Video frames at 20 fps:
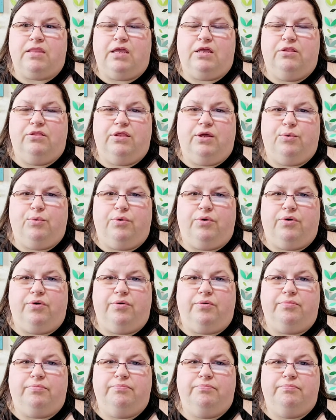they
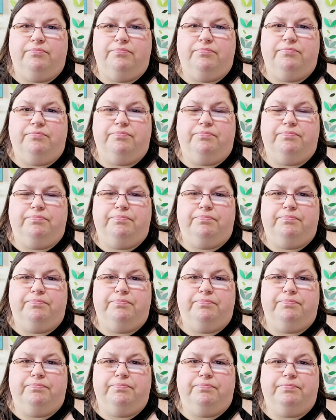were,
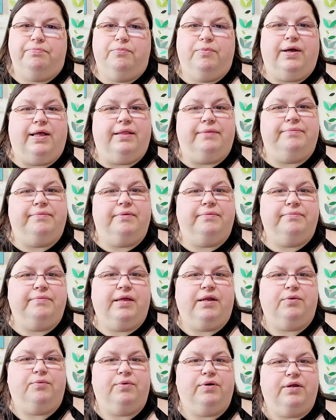well, I
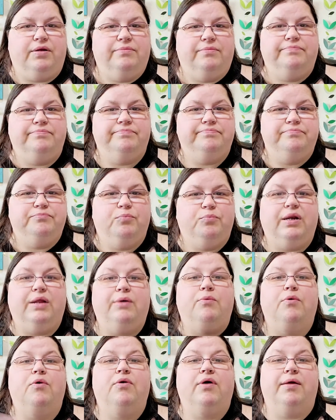don't want to. When I
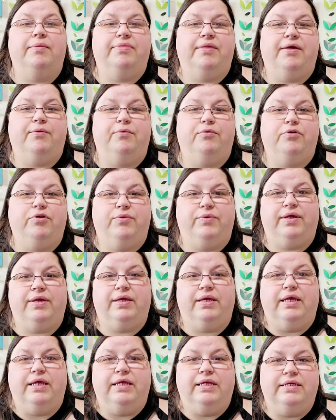woke up, they were doing
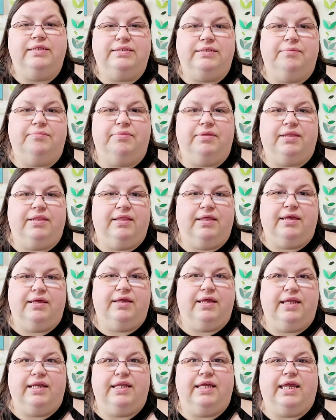something that
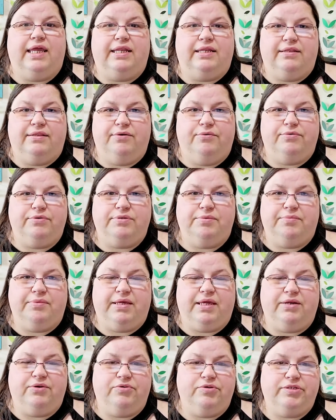indicated there was something
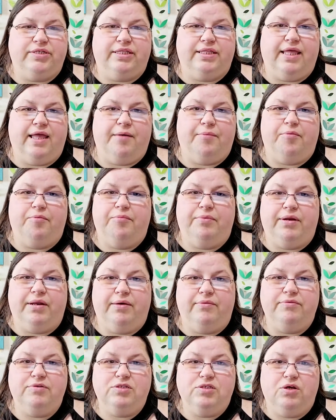interesting that happened, but I
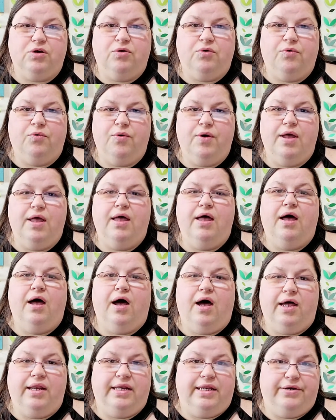was so
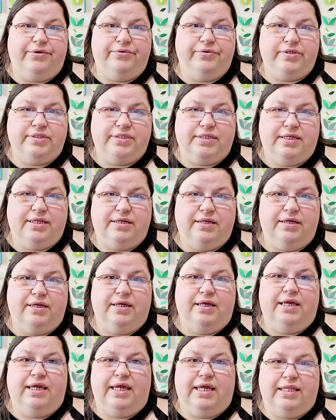uninterested
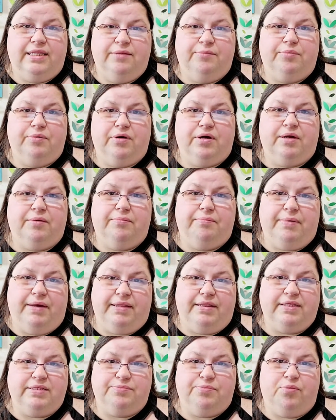in the book by
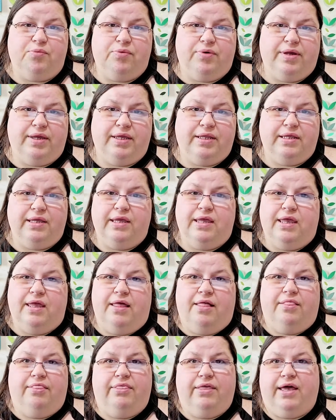this point
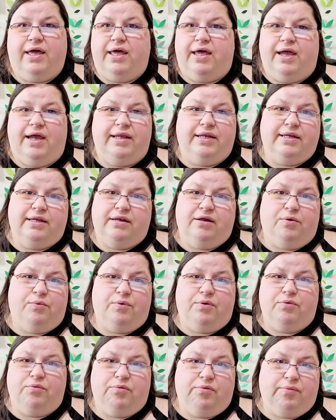that I did not
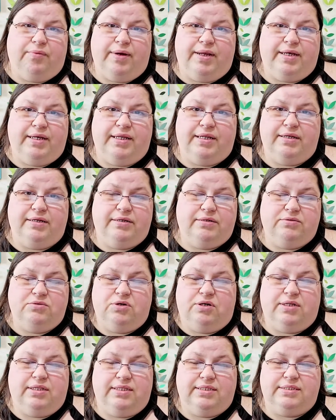want to rewind it and
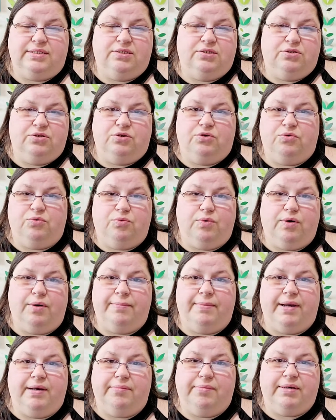try to listen to what
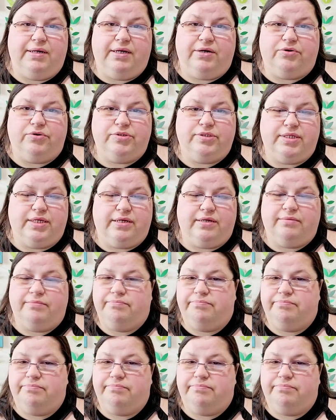might have been interesting.